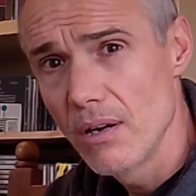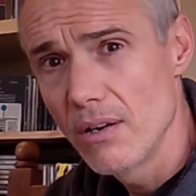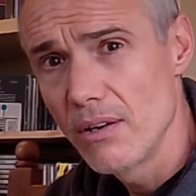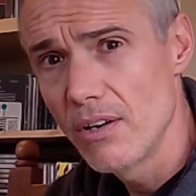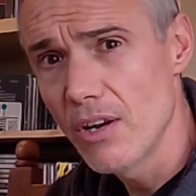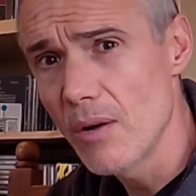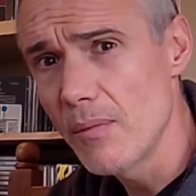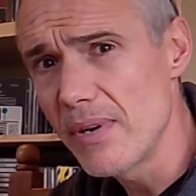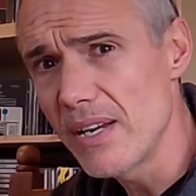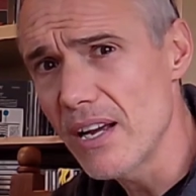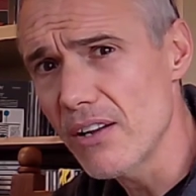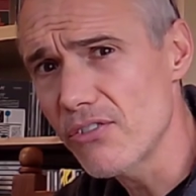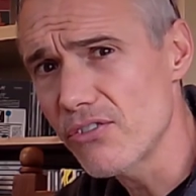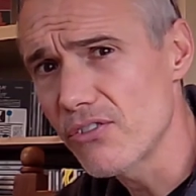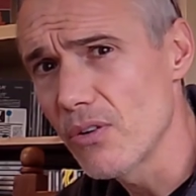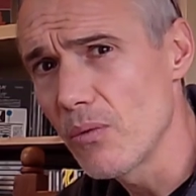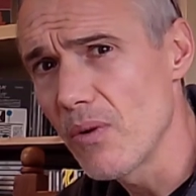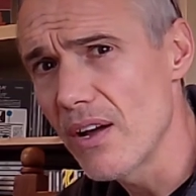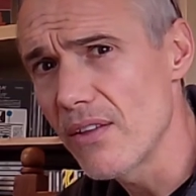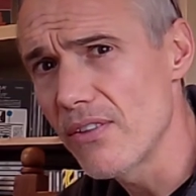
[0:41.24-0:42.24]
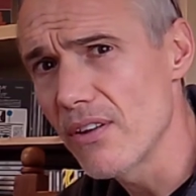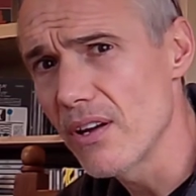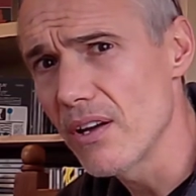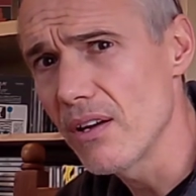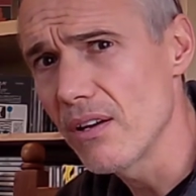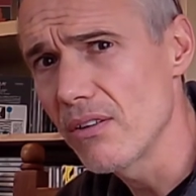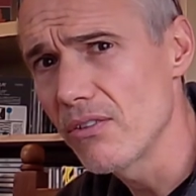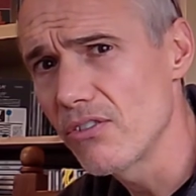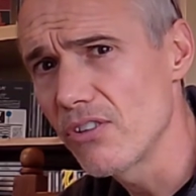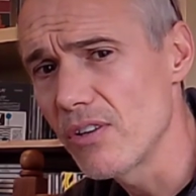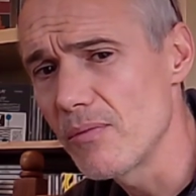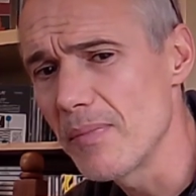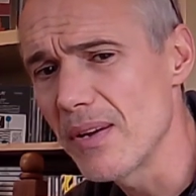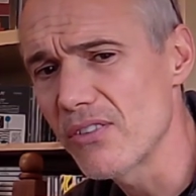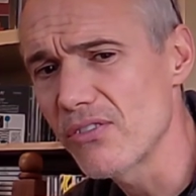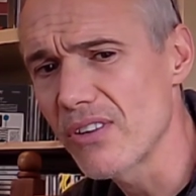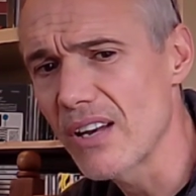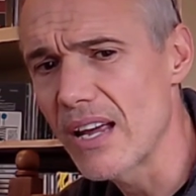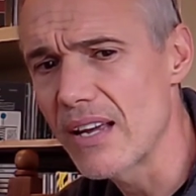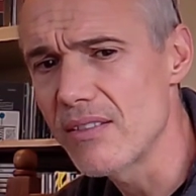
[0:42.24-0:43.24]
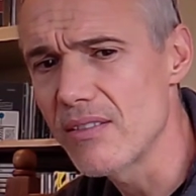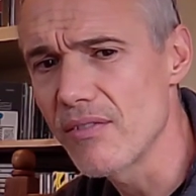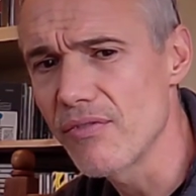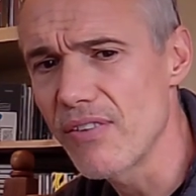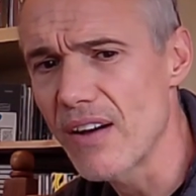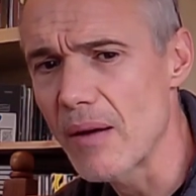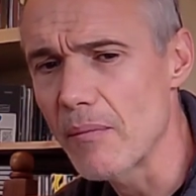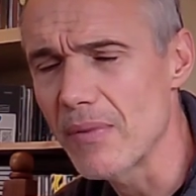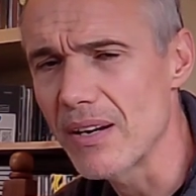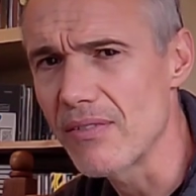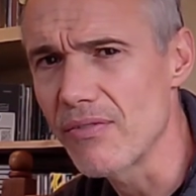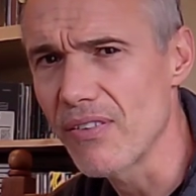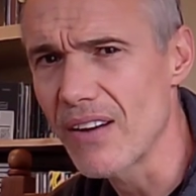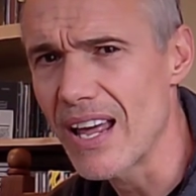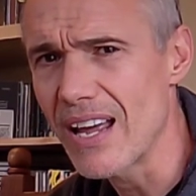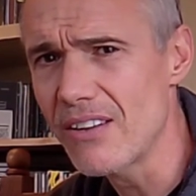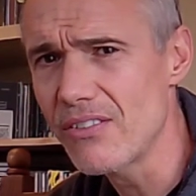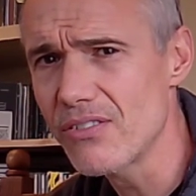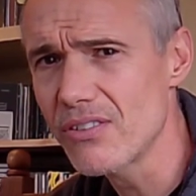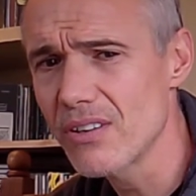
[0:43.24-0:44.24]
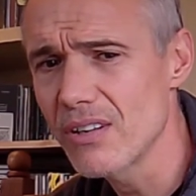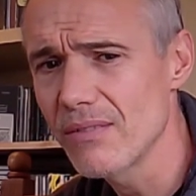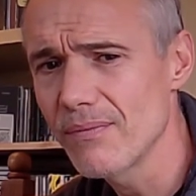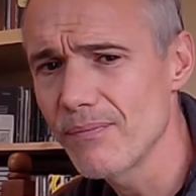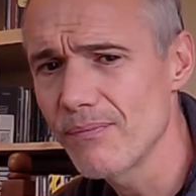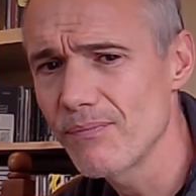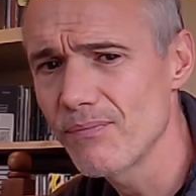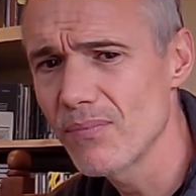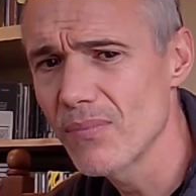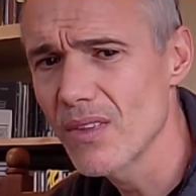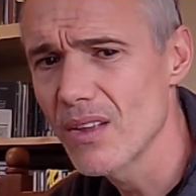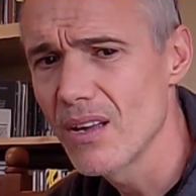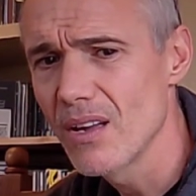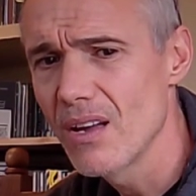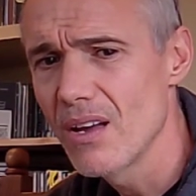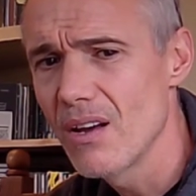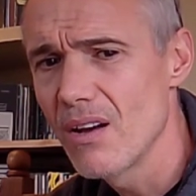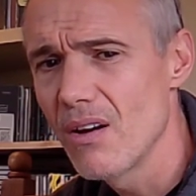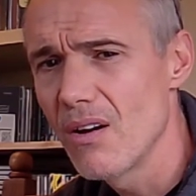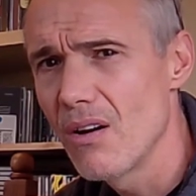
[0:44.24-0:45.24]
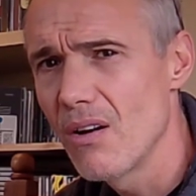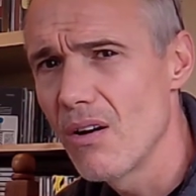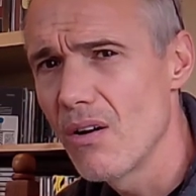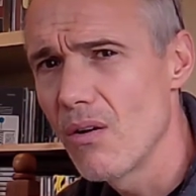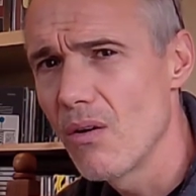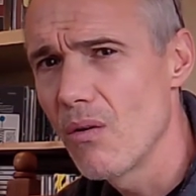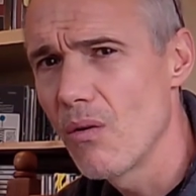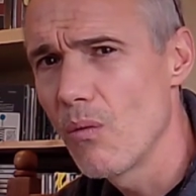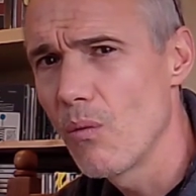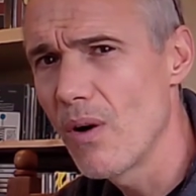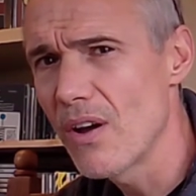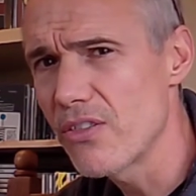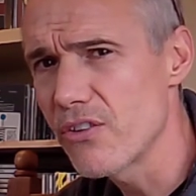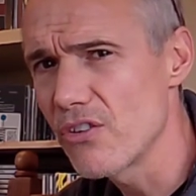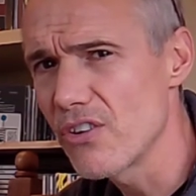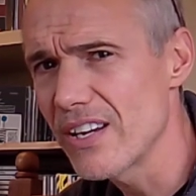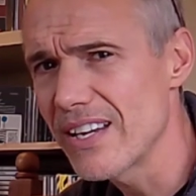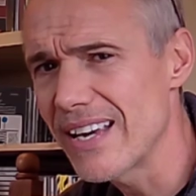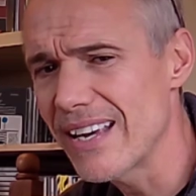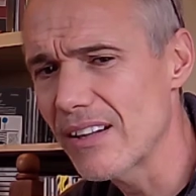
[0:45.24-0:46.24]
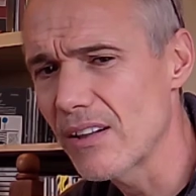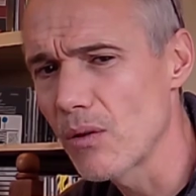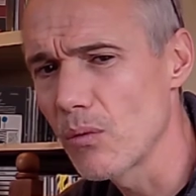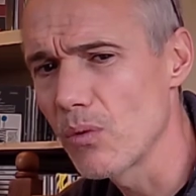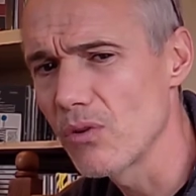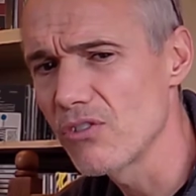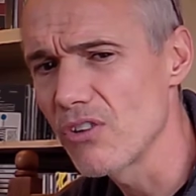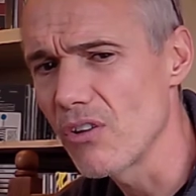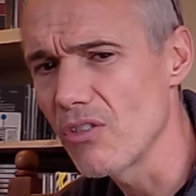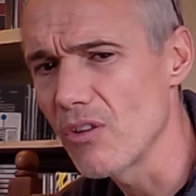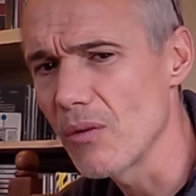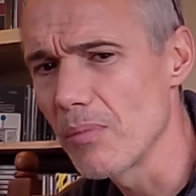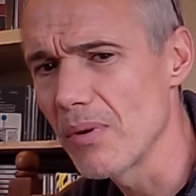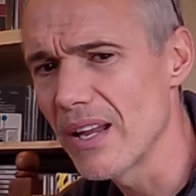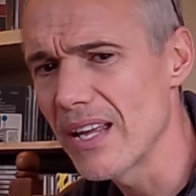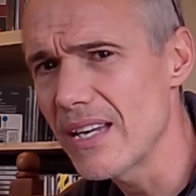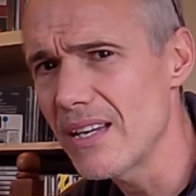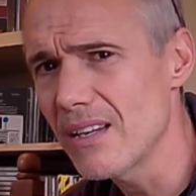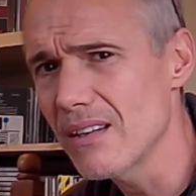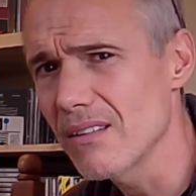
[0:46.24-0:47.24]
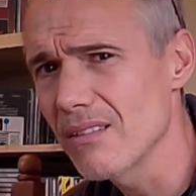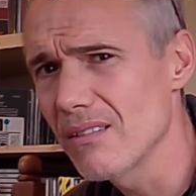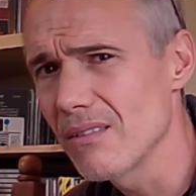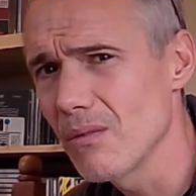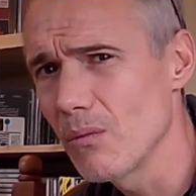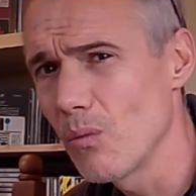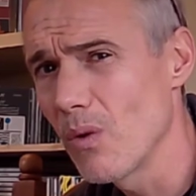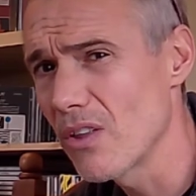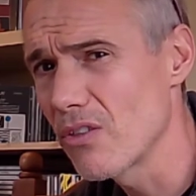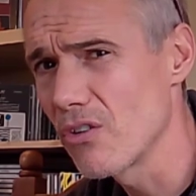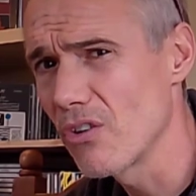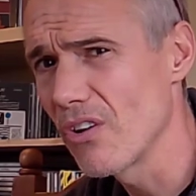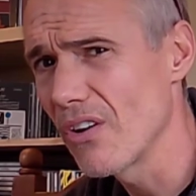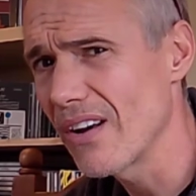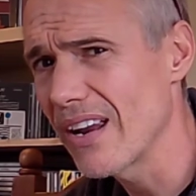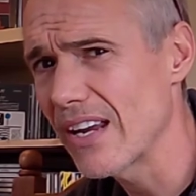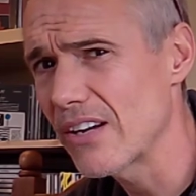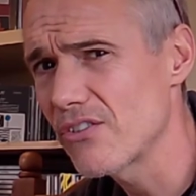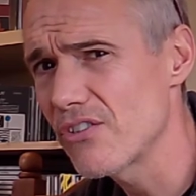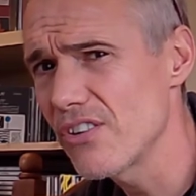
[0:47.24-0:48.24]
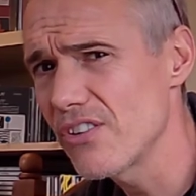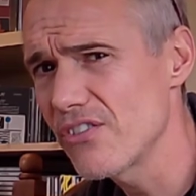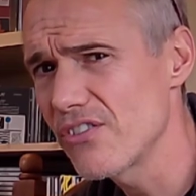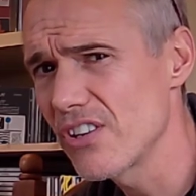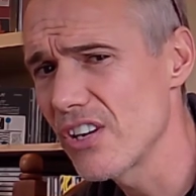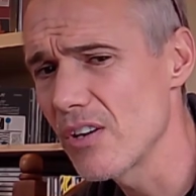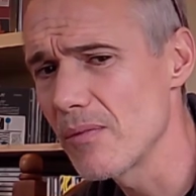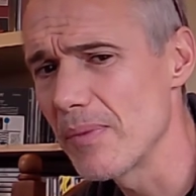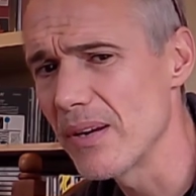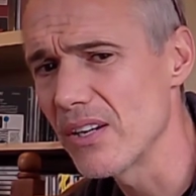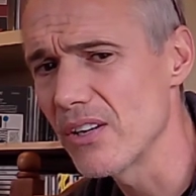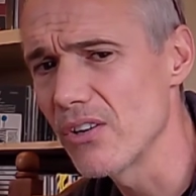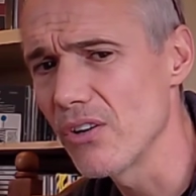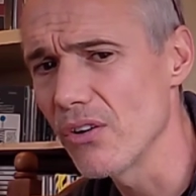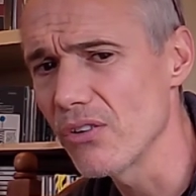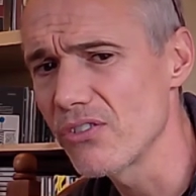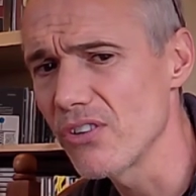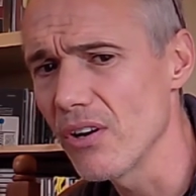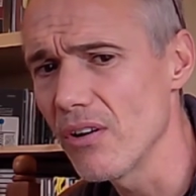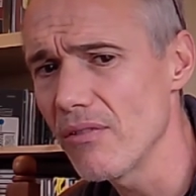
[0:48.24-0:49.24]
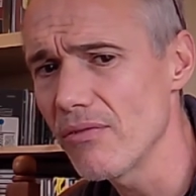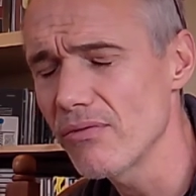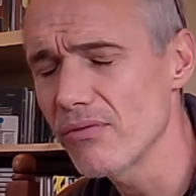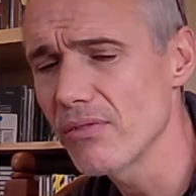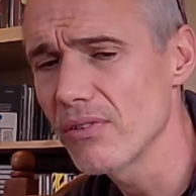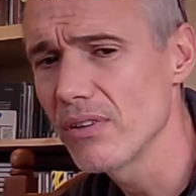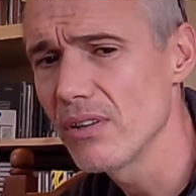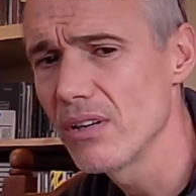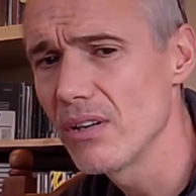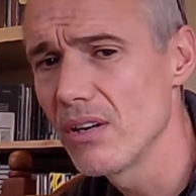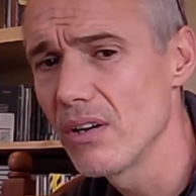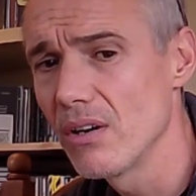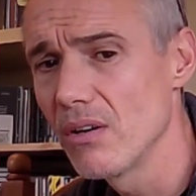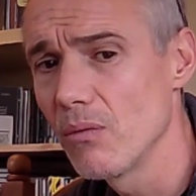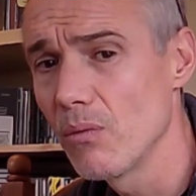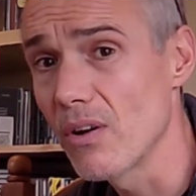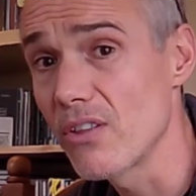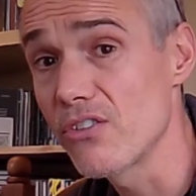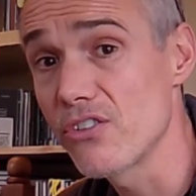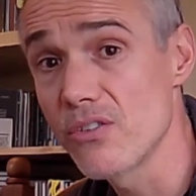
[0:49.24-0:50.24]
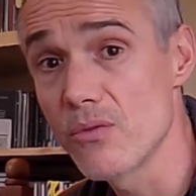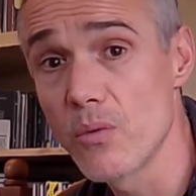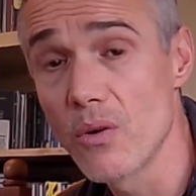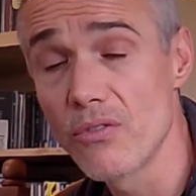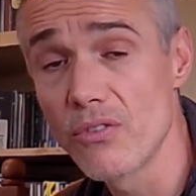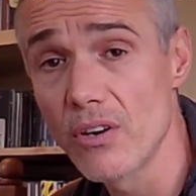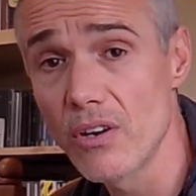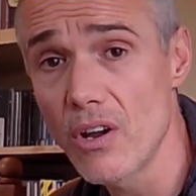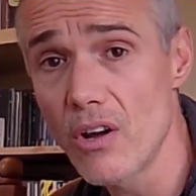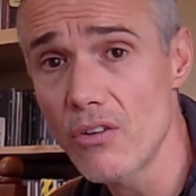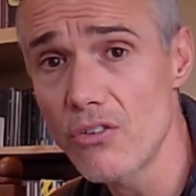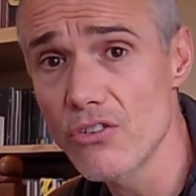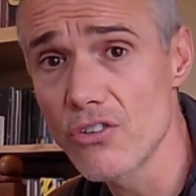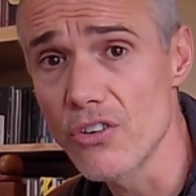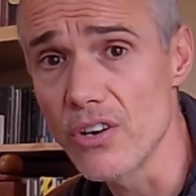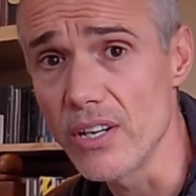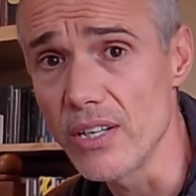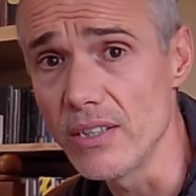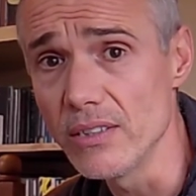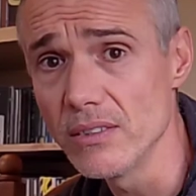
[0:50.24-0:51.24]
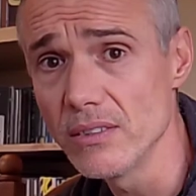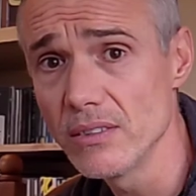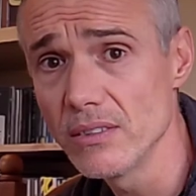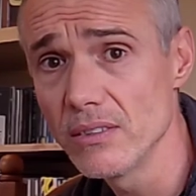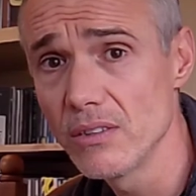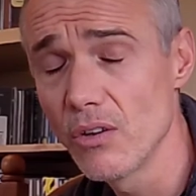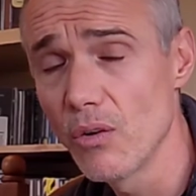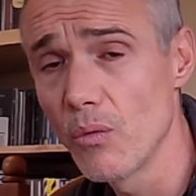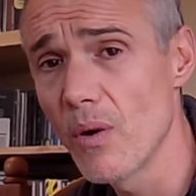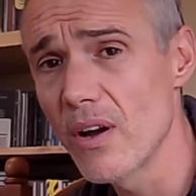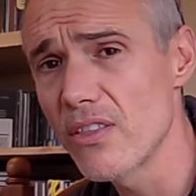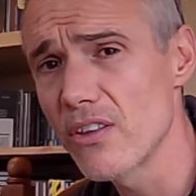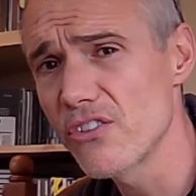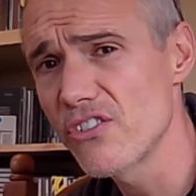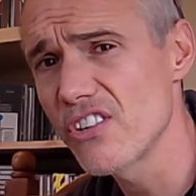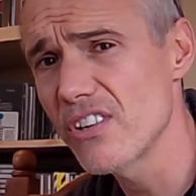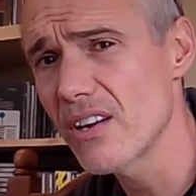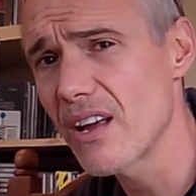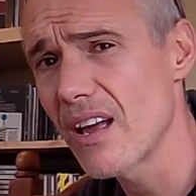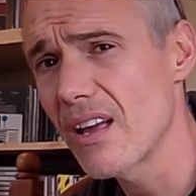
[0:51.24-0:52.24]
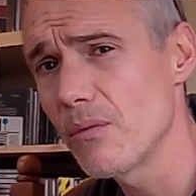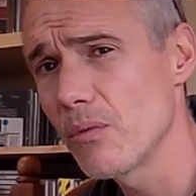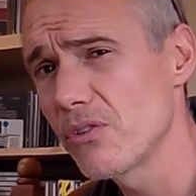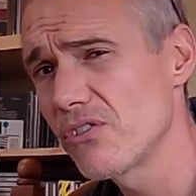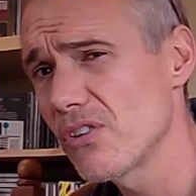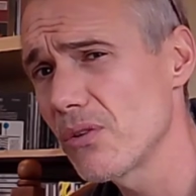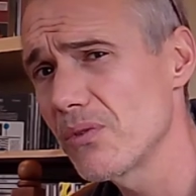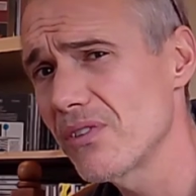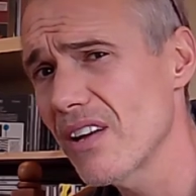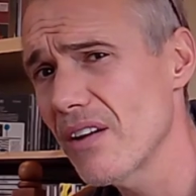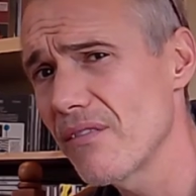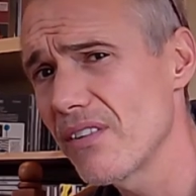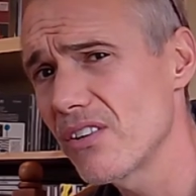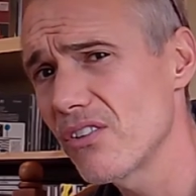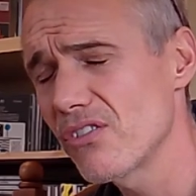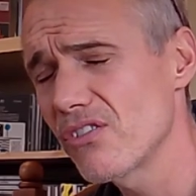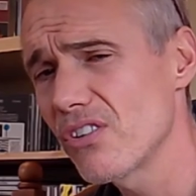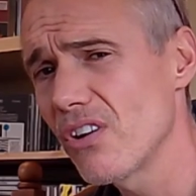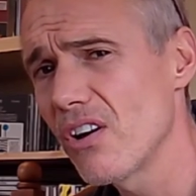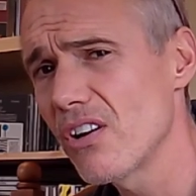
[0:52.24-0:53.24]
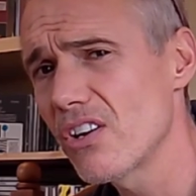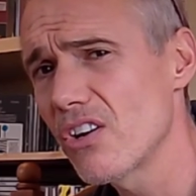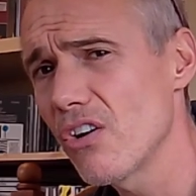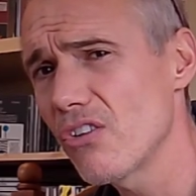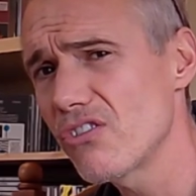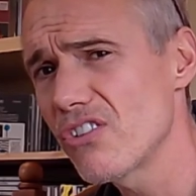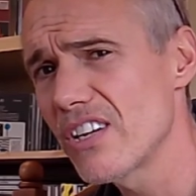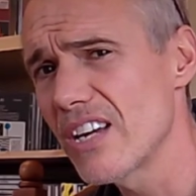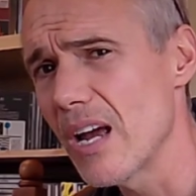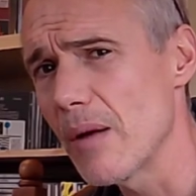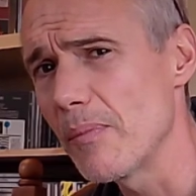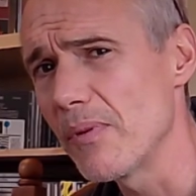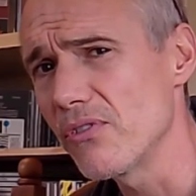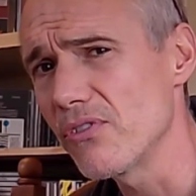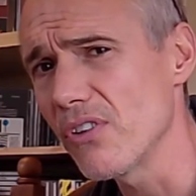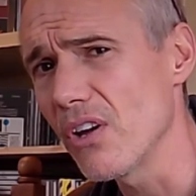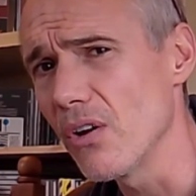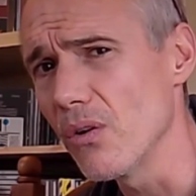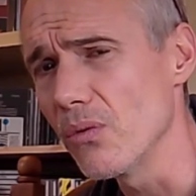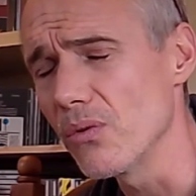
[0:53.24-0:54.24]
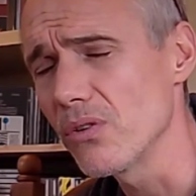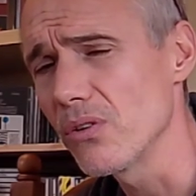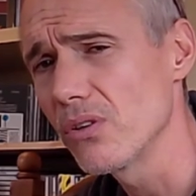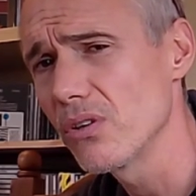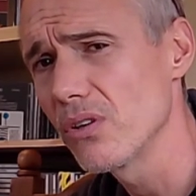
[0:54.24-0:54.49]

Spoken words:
Nobody asked her whether she'd mislaid the family flask, whether a kettle was on the blink, whether her electricity had been cut off, whether she'd won the lottery, or whether she was having a psychotic episode.